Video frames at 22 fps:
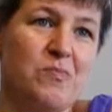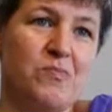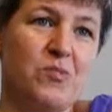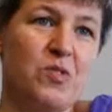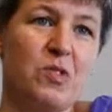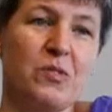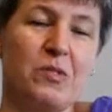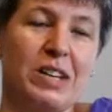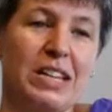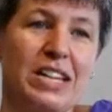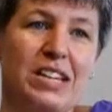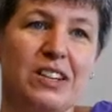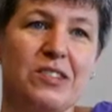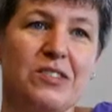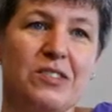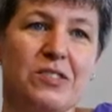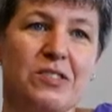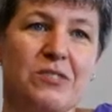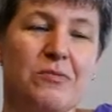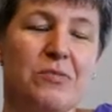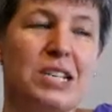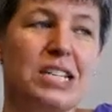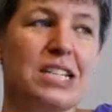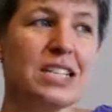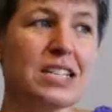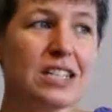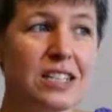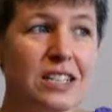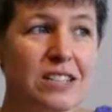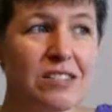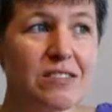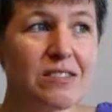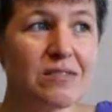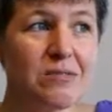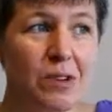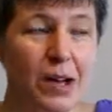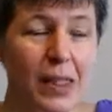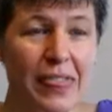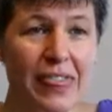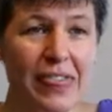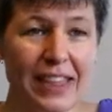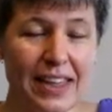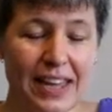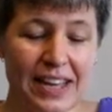really cool. We did
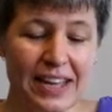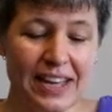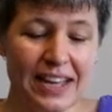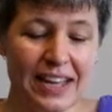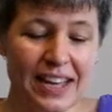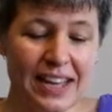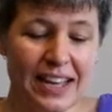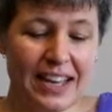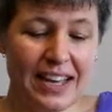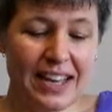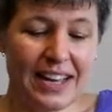one thing.